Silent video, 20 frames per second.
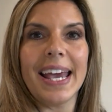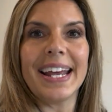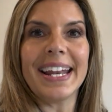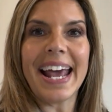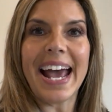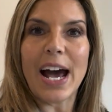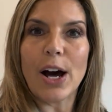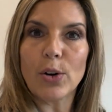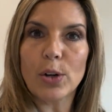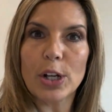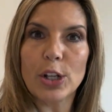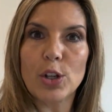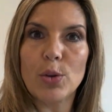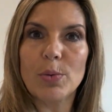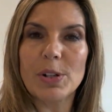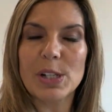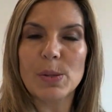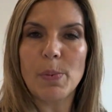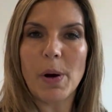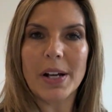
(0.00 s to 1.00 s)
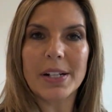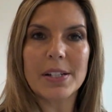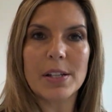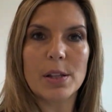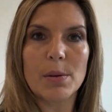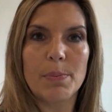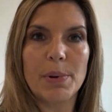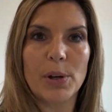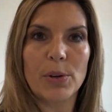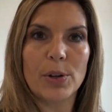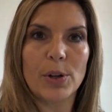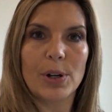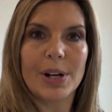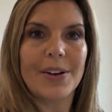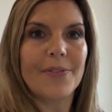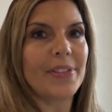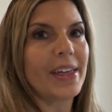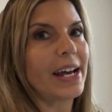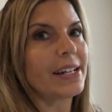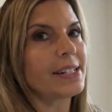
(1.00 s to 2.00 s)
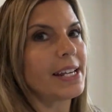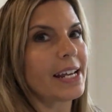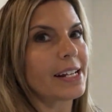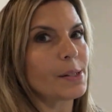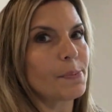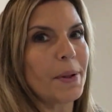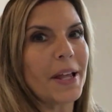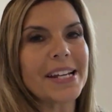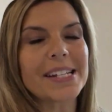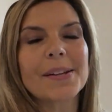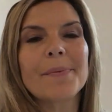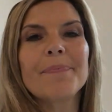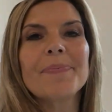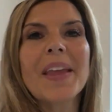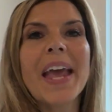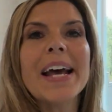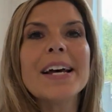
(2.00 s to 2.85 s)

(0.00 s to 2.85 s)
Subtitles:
and how can you respond to the builder if that takes place.